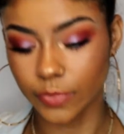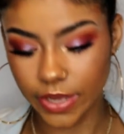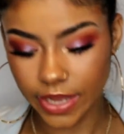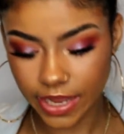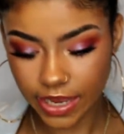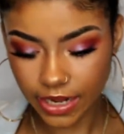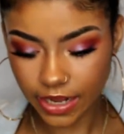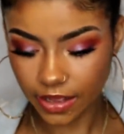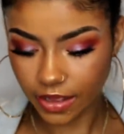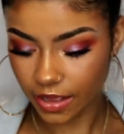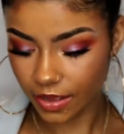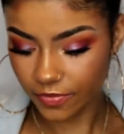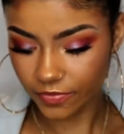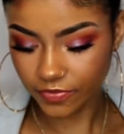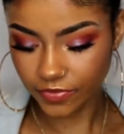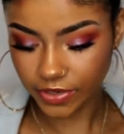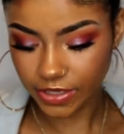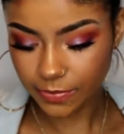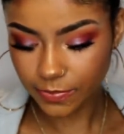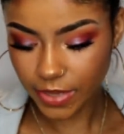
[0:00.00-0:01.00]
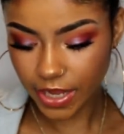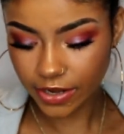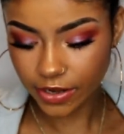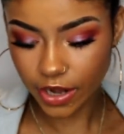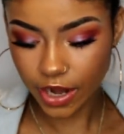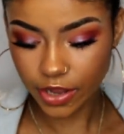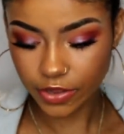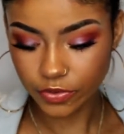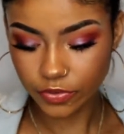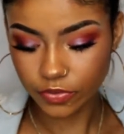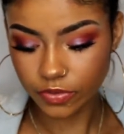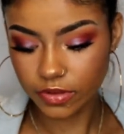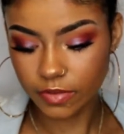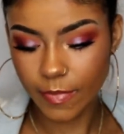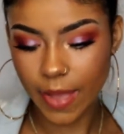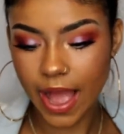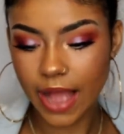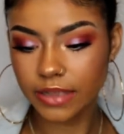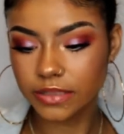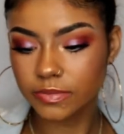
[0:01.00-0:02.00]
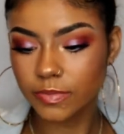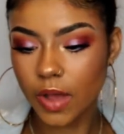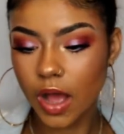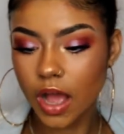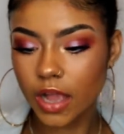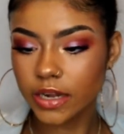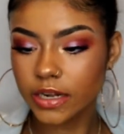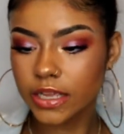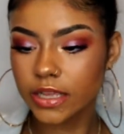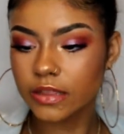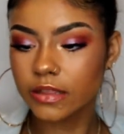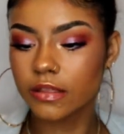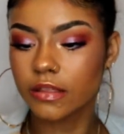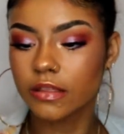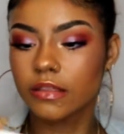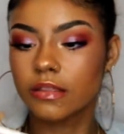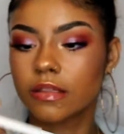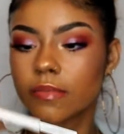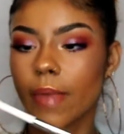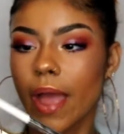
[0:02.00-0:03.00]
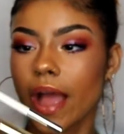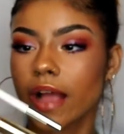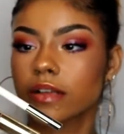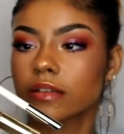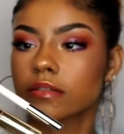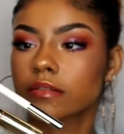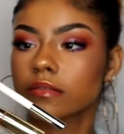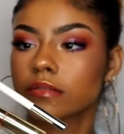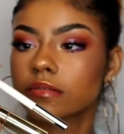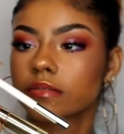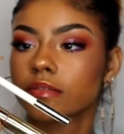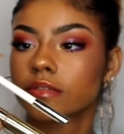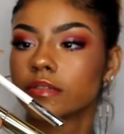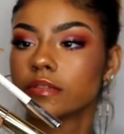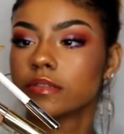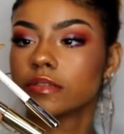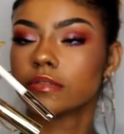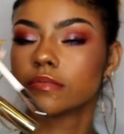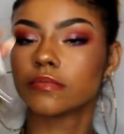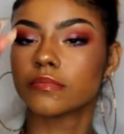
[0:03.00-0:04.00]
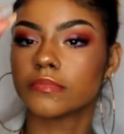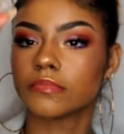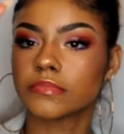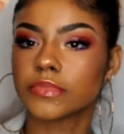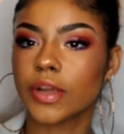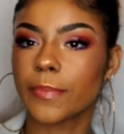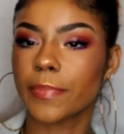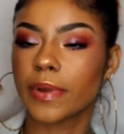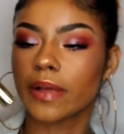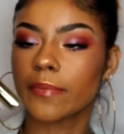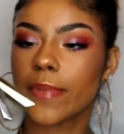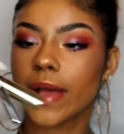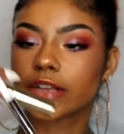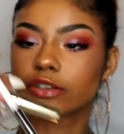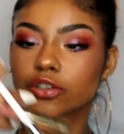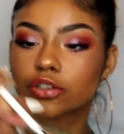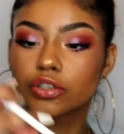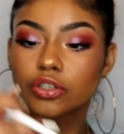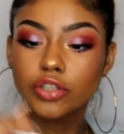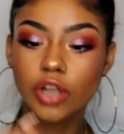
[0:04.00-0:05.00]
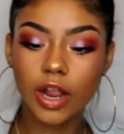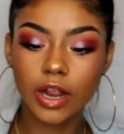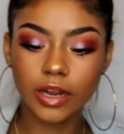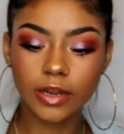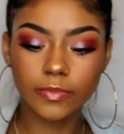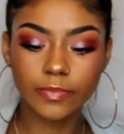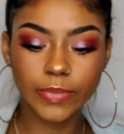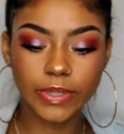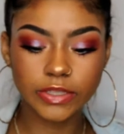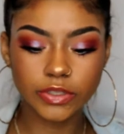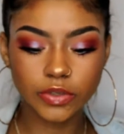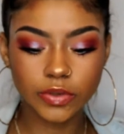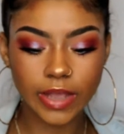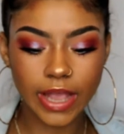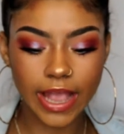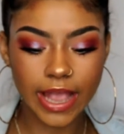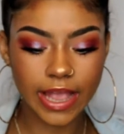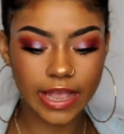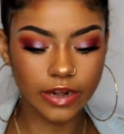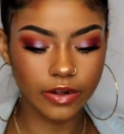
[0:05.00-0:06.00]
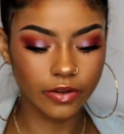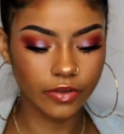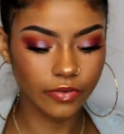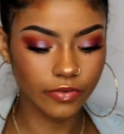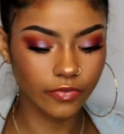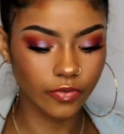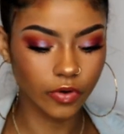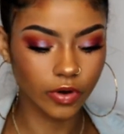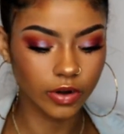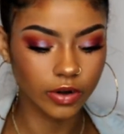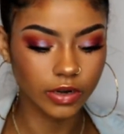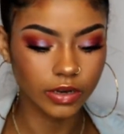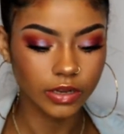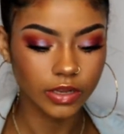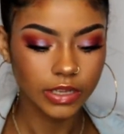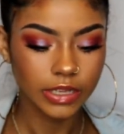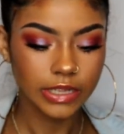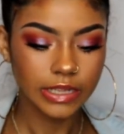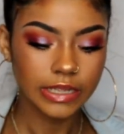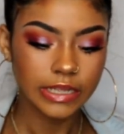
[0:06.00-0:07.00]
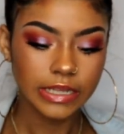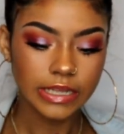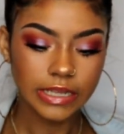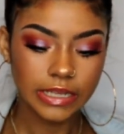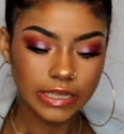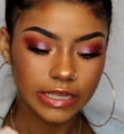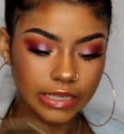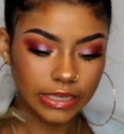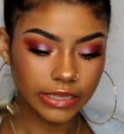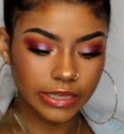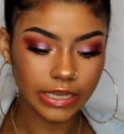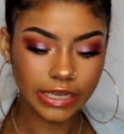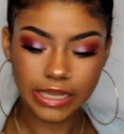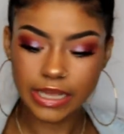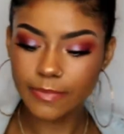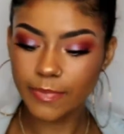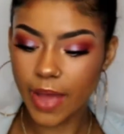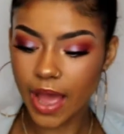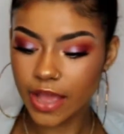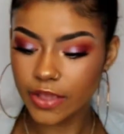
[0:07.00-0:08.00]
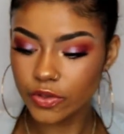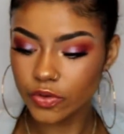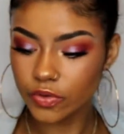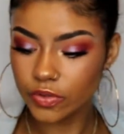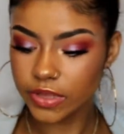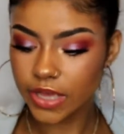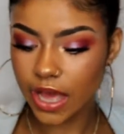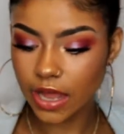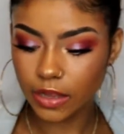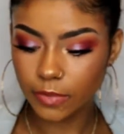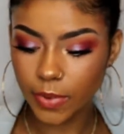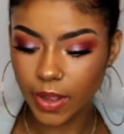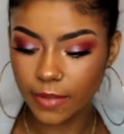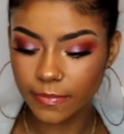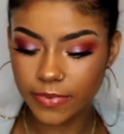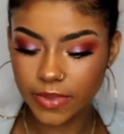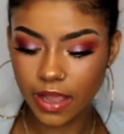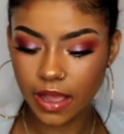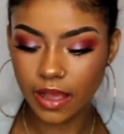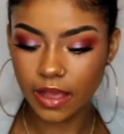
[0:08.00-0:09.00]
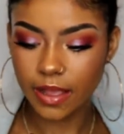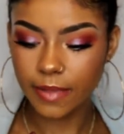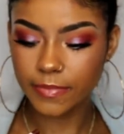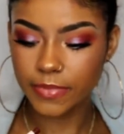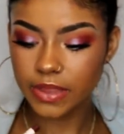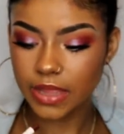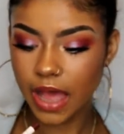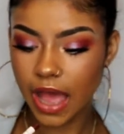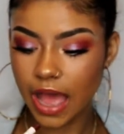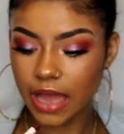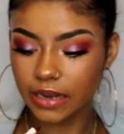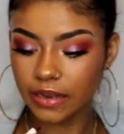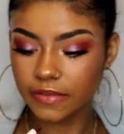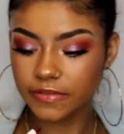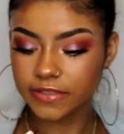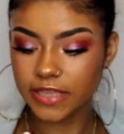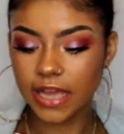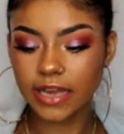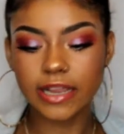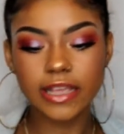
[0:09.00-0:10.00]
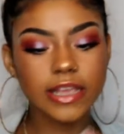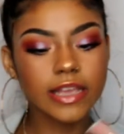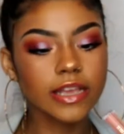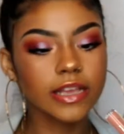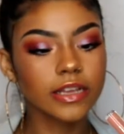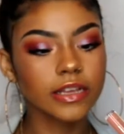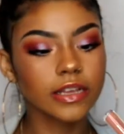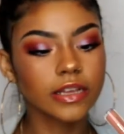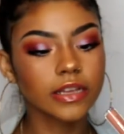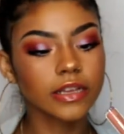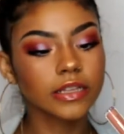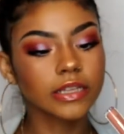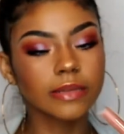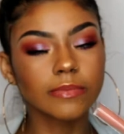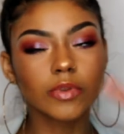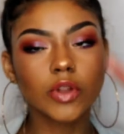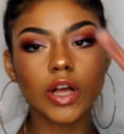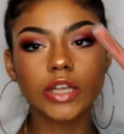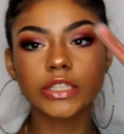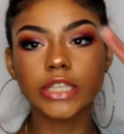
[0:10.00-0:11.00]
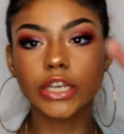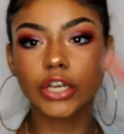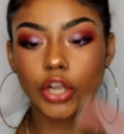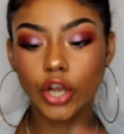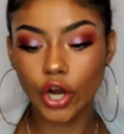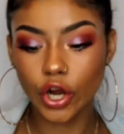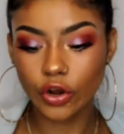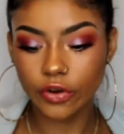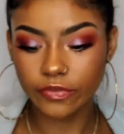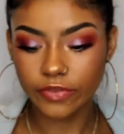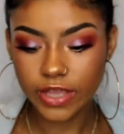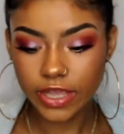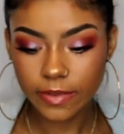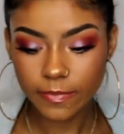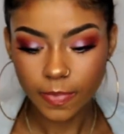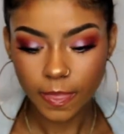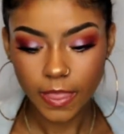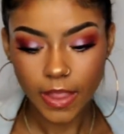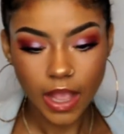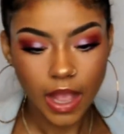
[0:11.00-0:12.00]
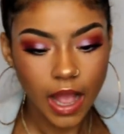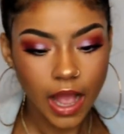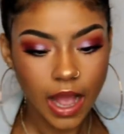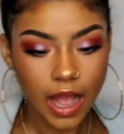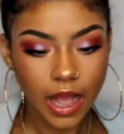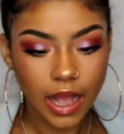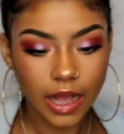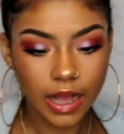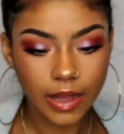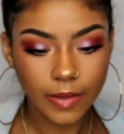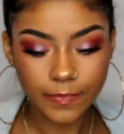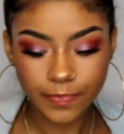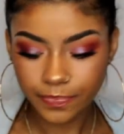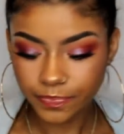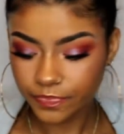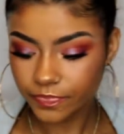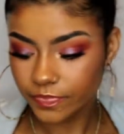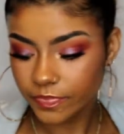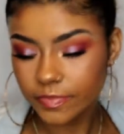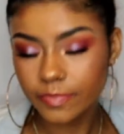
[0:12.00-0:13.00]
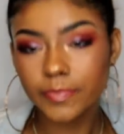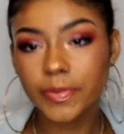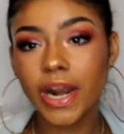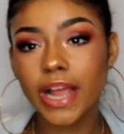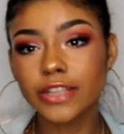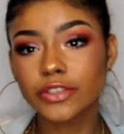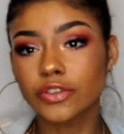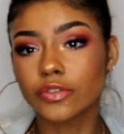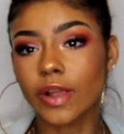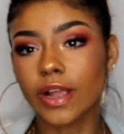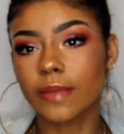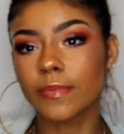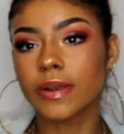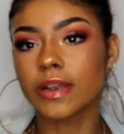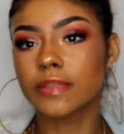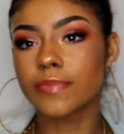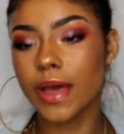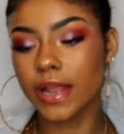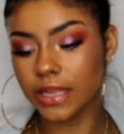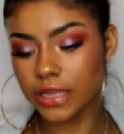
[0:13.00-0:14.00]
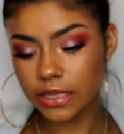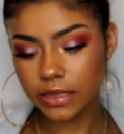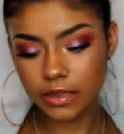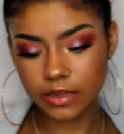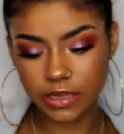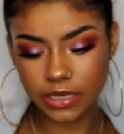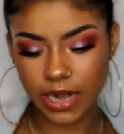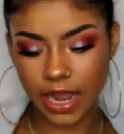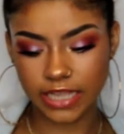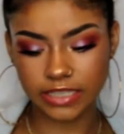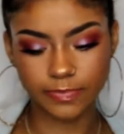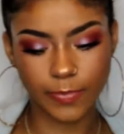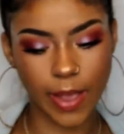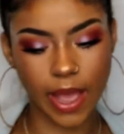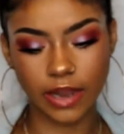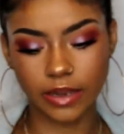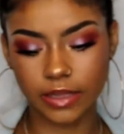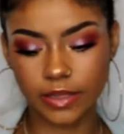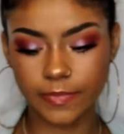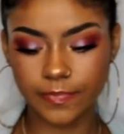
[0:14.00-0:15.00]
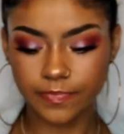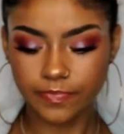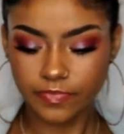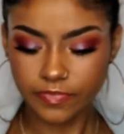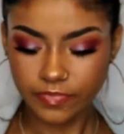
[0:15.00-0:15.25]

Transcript: wing it. Um, for lip liner, I used MAC's Mahogany. This is the MAC Patrick Starrr pencil. And for the lip, I use ColourPop Times I Love Sari lip gloss in Curvy. Um, but I do recommend this palette. This is a nice palette.